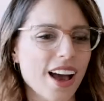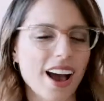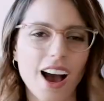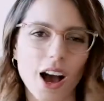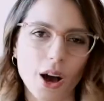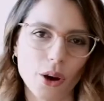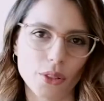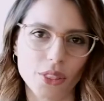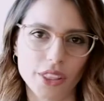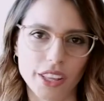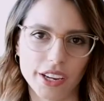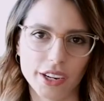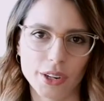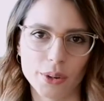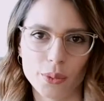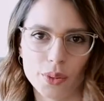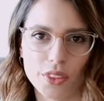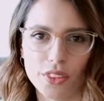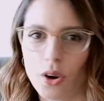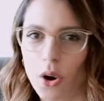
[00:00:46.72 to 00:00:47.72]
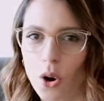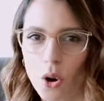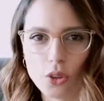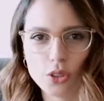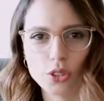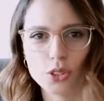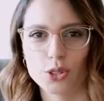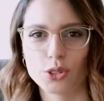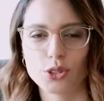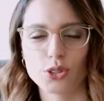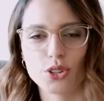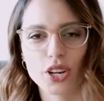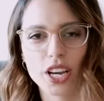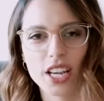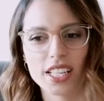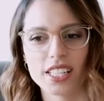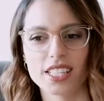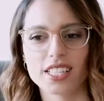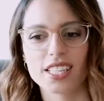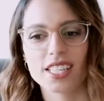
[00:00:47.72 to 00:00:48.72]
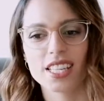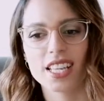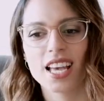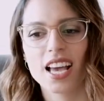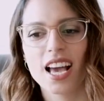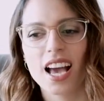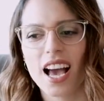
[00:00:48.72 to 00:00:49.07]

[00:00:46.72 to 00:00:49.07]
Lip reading: out there with all the new trends.